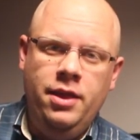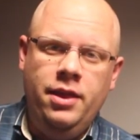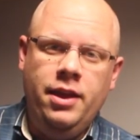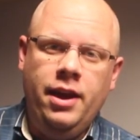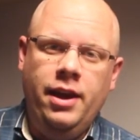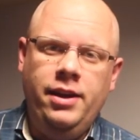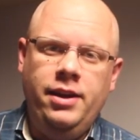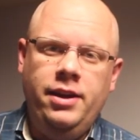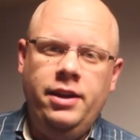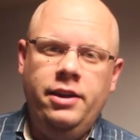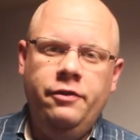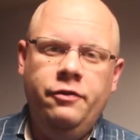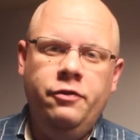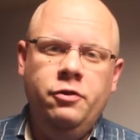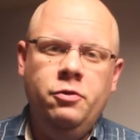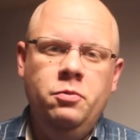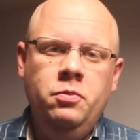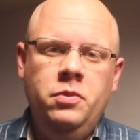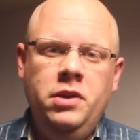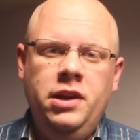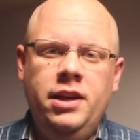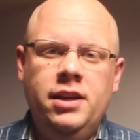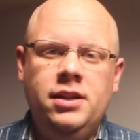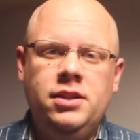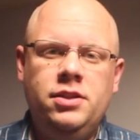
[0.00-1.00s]
The idea for
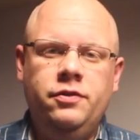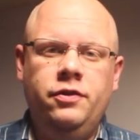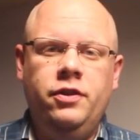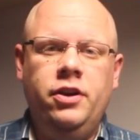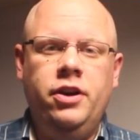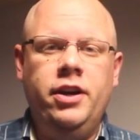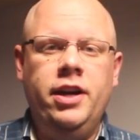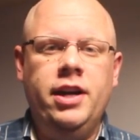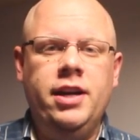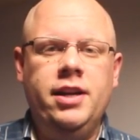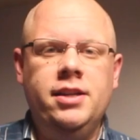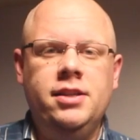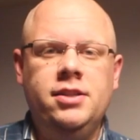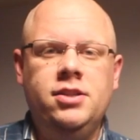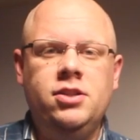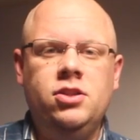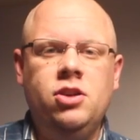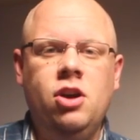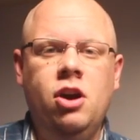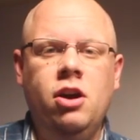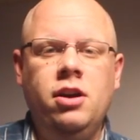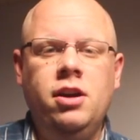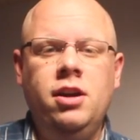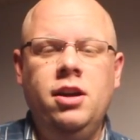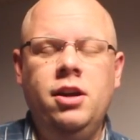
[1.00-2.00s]
me as far as
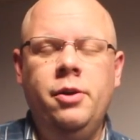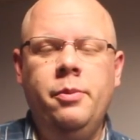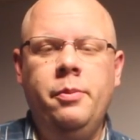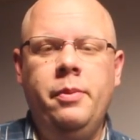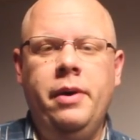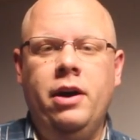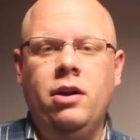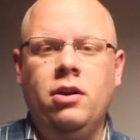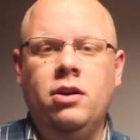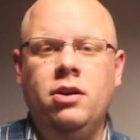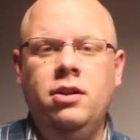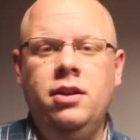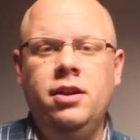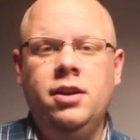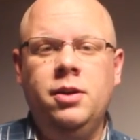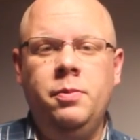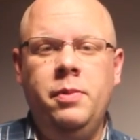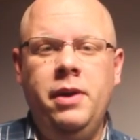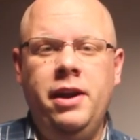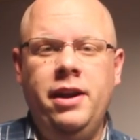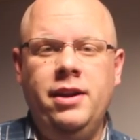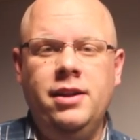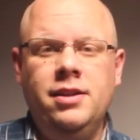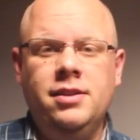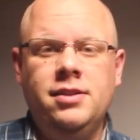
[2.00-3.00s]
talking about
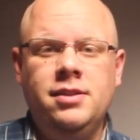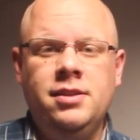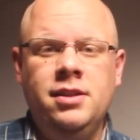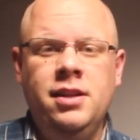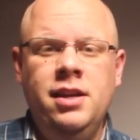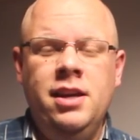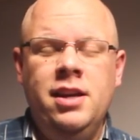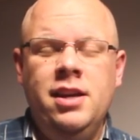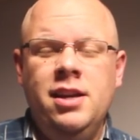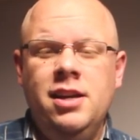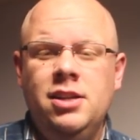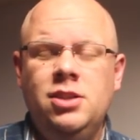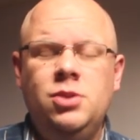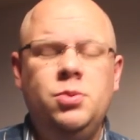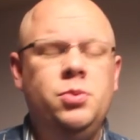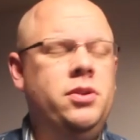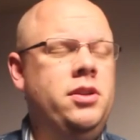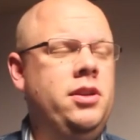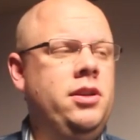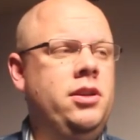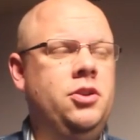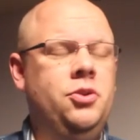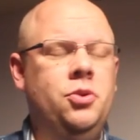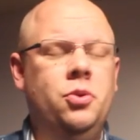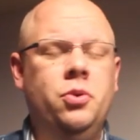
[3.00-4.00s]
clickbait, it's
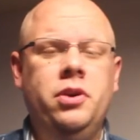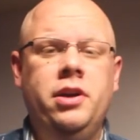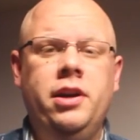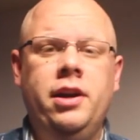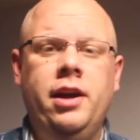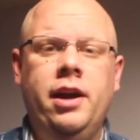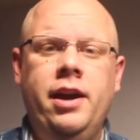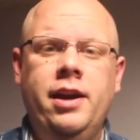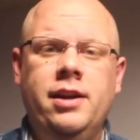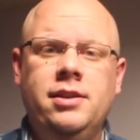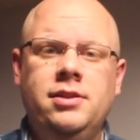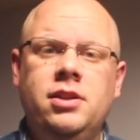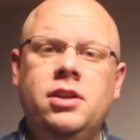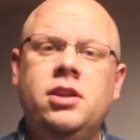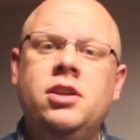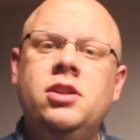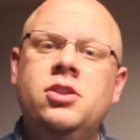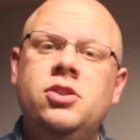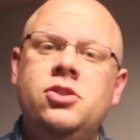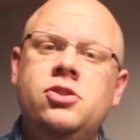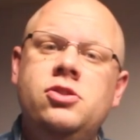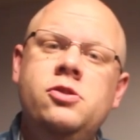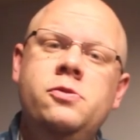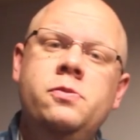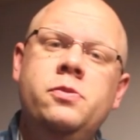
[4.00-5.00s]
really annoying as a
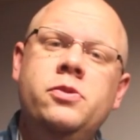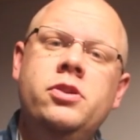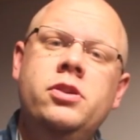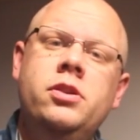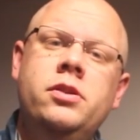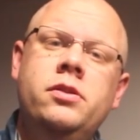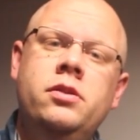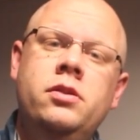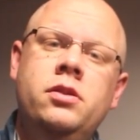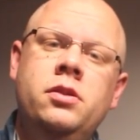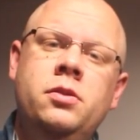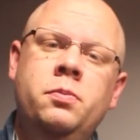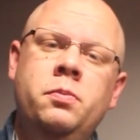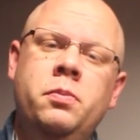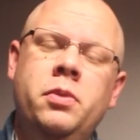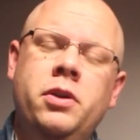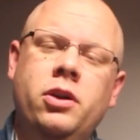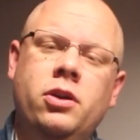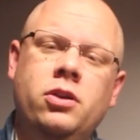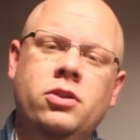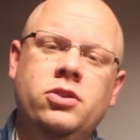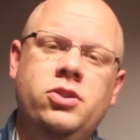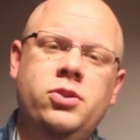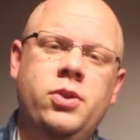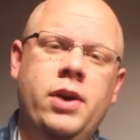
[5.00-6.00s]
consumer, but
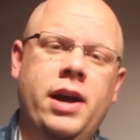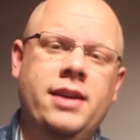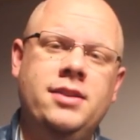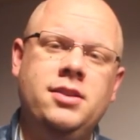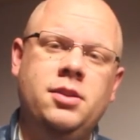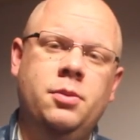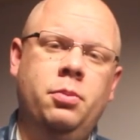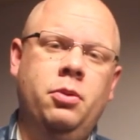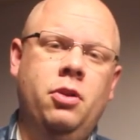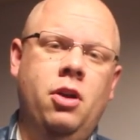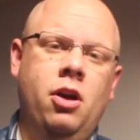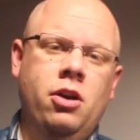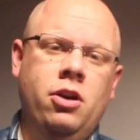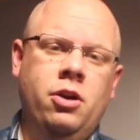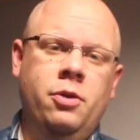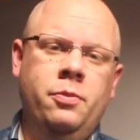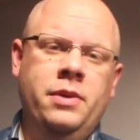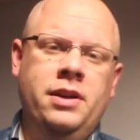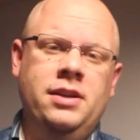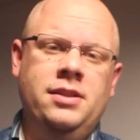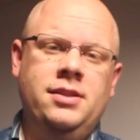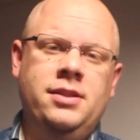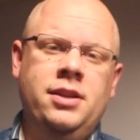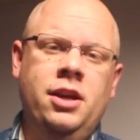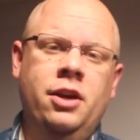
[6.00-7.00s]
also as a blogger
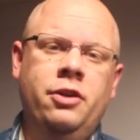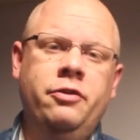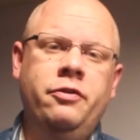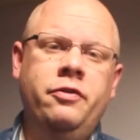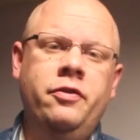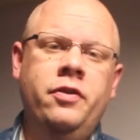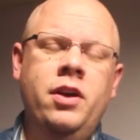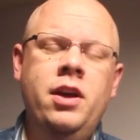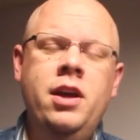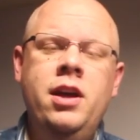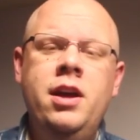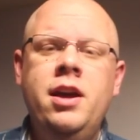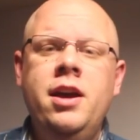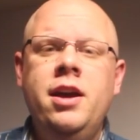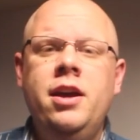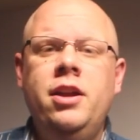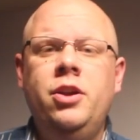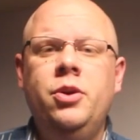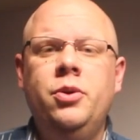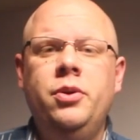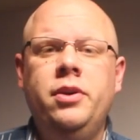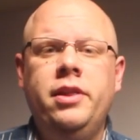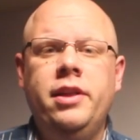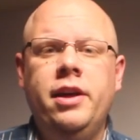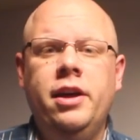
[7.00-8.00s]
myself
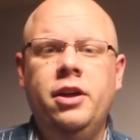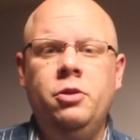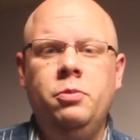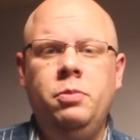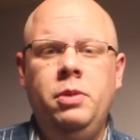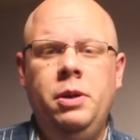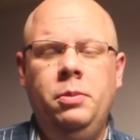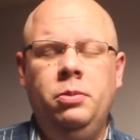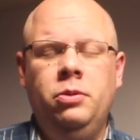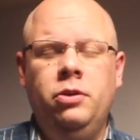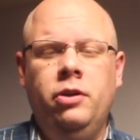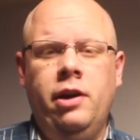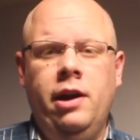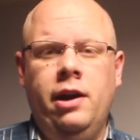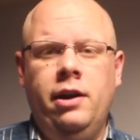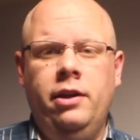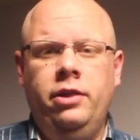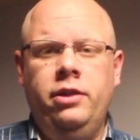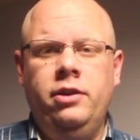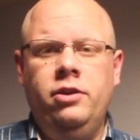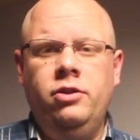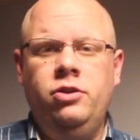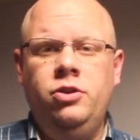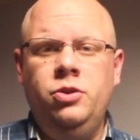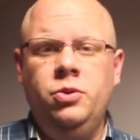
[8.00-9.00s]
and knowing that other people are
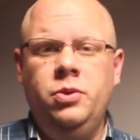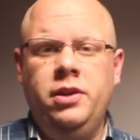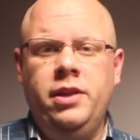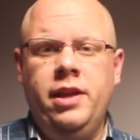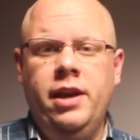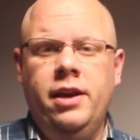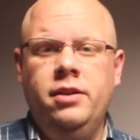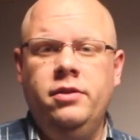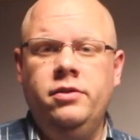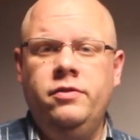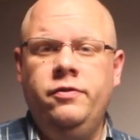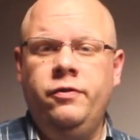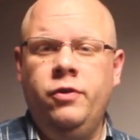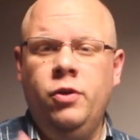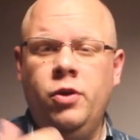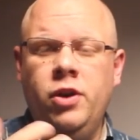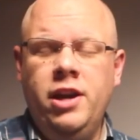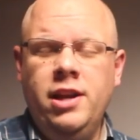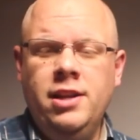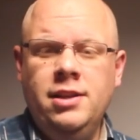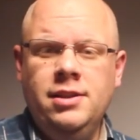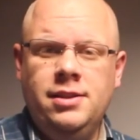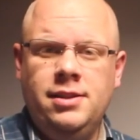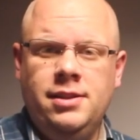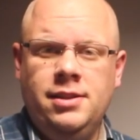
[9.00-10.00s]
out there doing that. For
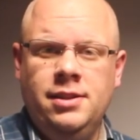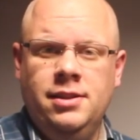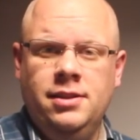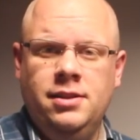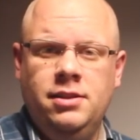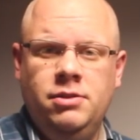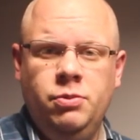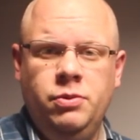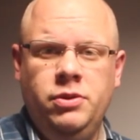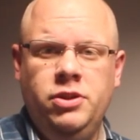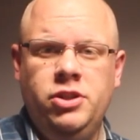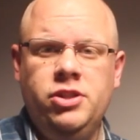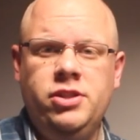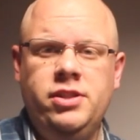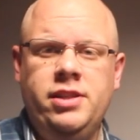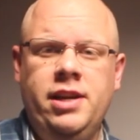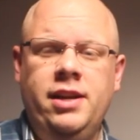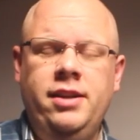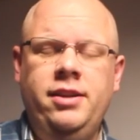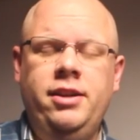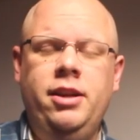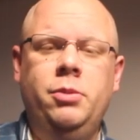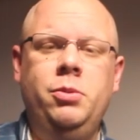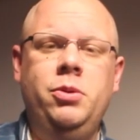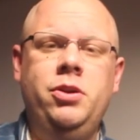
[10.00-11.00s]
instance, we just
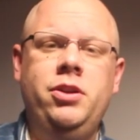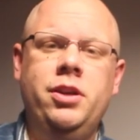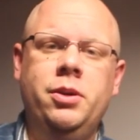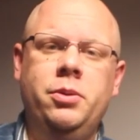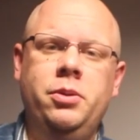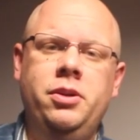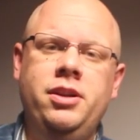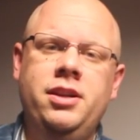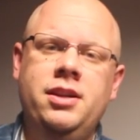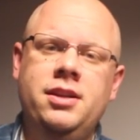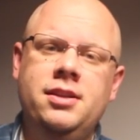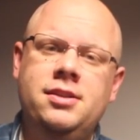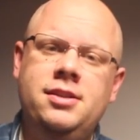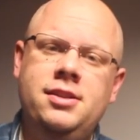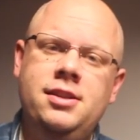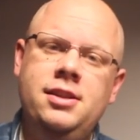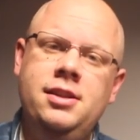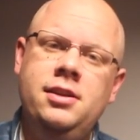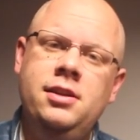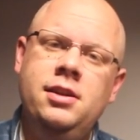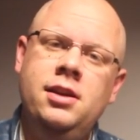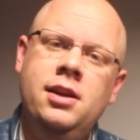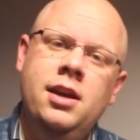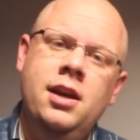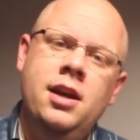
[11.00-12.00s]
had
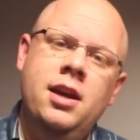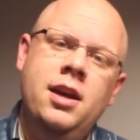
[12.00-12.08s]
WWDC.